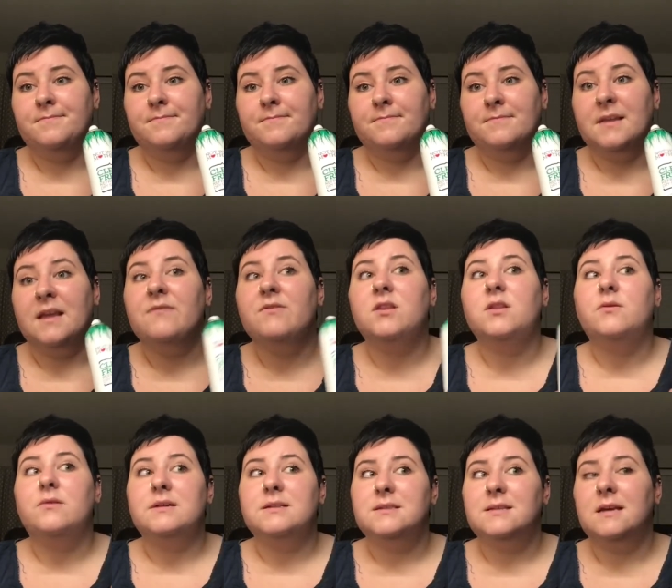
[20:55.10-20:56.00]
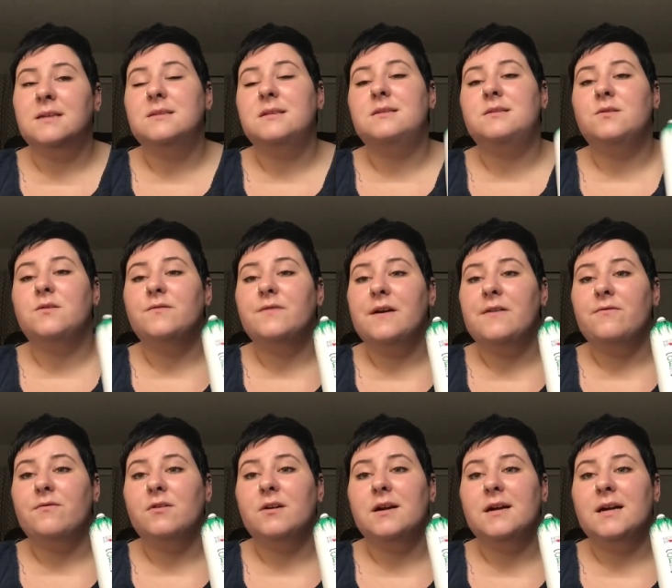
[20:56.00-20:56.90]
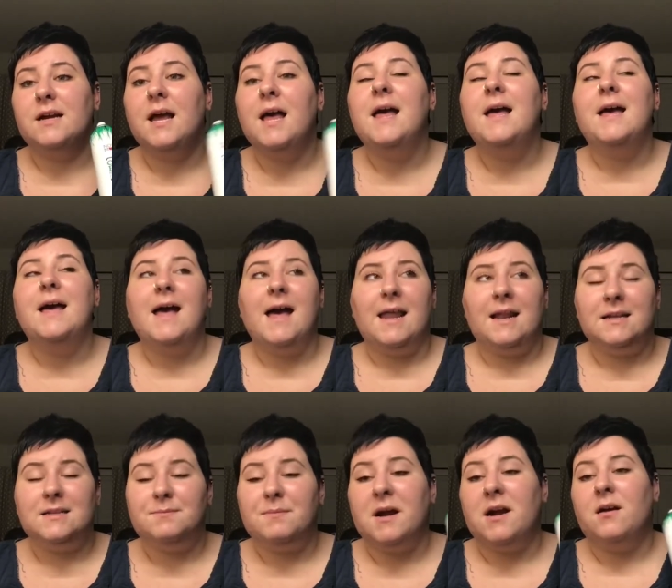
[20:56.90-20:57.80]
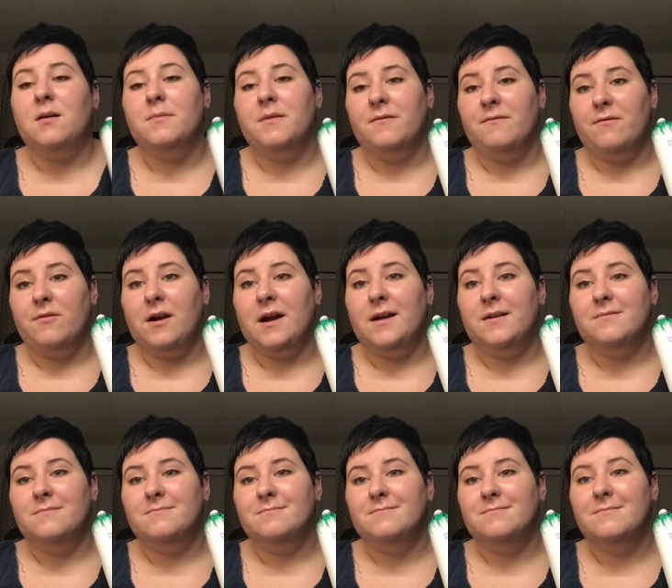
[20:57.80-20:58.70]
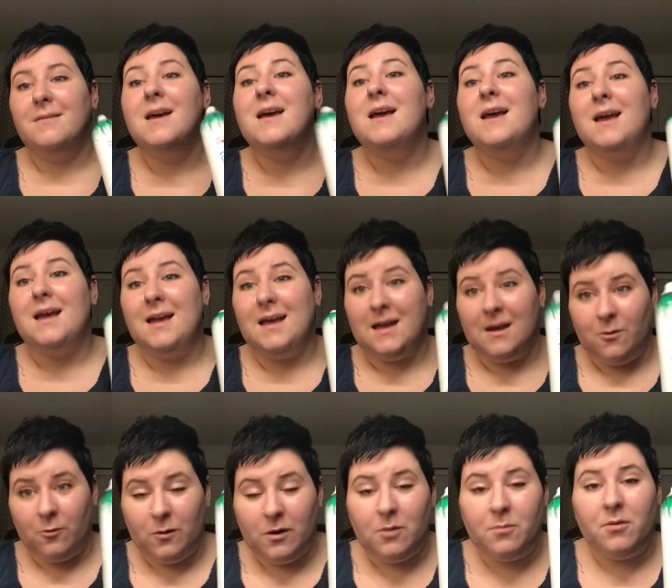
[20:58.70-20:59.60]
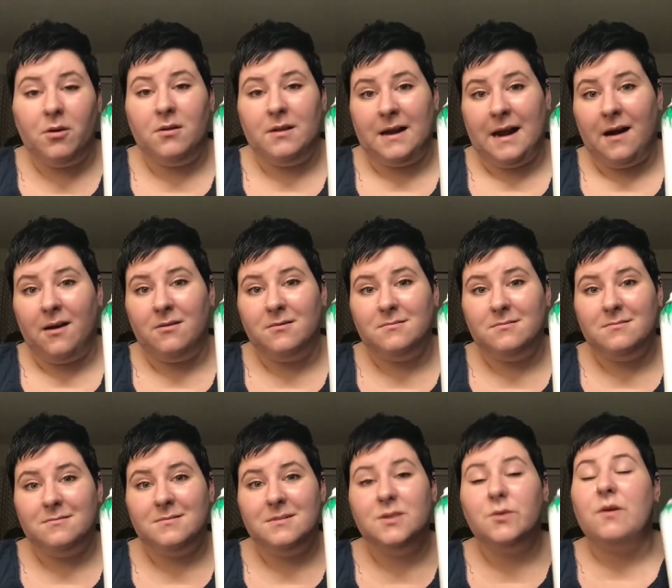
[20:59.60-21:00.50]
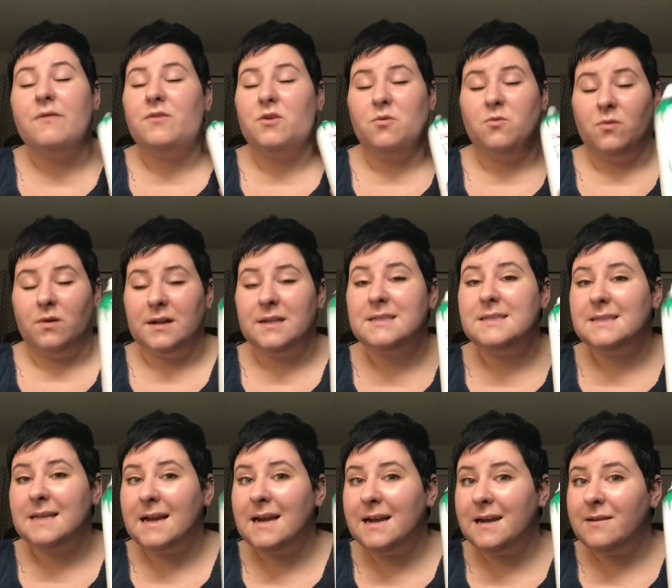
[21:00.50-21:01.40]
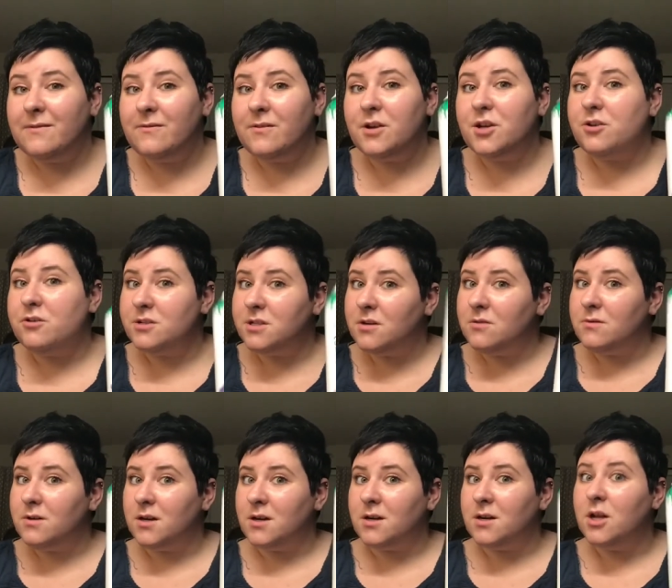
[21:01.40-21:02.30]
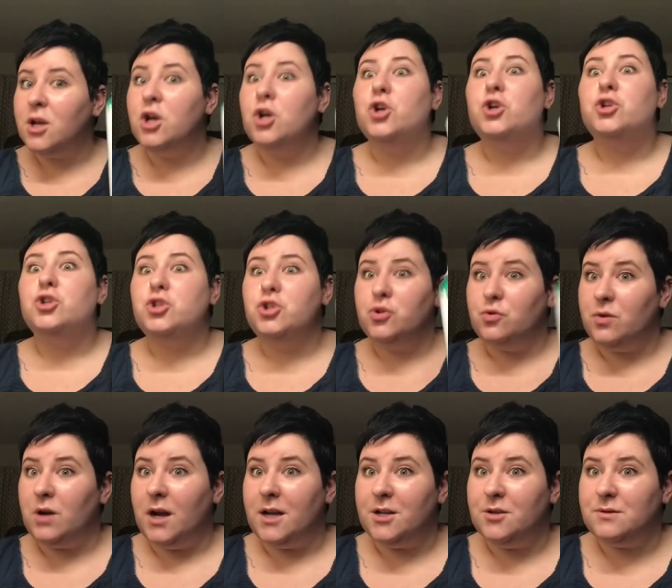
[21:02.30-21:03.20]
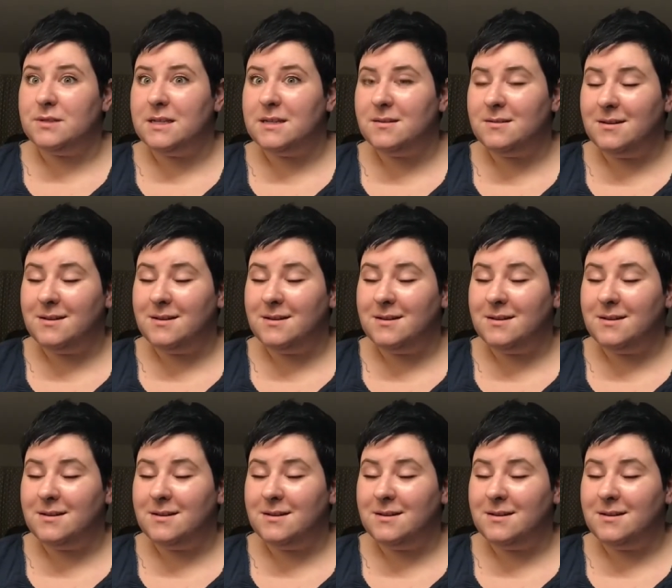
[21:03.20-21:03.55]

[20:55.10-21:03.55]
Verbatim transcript: even though it says it's sulfate free and it's paraben free it will pull it out. So if you want to save your toner, do not use it.